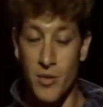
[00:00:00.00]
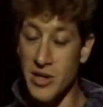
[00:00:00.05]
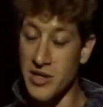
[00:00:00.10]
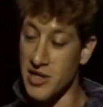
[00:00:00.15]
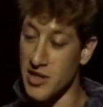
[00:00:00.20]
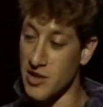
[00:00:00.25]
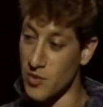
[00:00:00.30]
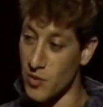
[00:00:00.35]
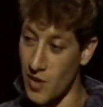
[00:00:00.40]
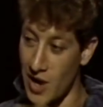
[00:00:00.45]

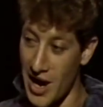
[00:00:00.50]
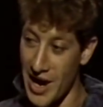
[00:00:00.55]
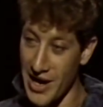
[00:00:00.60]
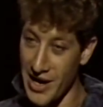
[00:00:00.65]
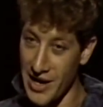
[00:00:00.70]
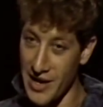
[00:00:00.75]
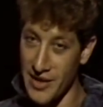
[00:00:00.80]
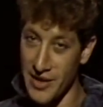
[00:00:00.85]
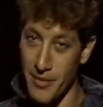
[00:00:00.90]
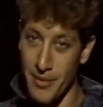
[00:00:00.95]
which is
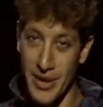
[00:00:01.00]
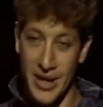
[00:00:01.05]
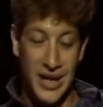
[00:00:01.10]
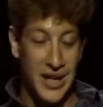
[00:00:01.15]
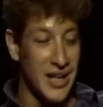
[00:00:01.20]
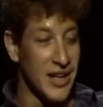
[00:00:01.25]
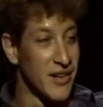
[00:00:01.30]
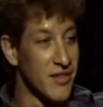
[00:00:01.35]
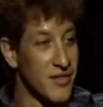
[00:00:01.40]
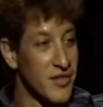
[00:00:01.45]
right in the
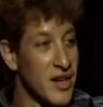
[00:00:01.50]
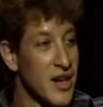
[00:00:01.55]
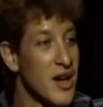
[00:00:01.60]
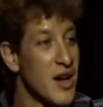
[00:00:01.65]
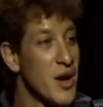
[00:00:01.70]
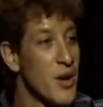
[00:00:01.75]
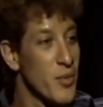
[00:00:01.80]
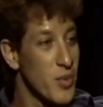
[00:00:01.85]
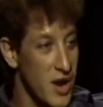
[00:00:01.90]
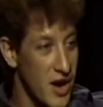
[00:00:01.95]
middle of
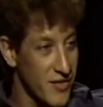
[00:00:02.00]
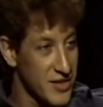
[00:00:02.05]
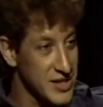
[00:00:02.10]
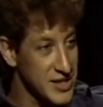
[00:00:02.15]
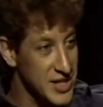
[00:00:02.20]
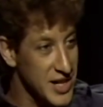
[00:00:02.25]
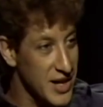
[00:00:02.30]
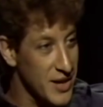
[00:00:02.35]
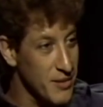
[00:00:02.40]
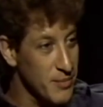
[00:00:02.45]

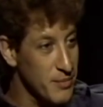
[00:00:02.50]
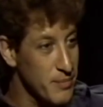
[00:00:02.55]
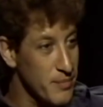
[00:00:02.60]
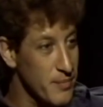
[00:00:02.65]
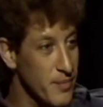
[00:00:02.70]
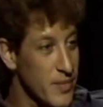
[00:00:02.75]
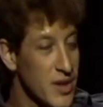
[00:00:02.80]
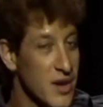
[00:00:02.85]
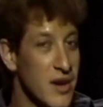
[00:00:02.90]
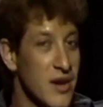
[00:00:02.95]
Provincetown. Uh-huh.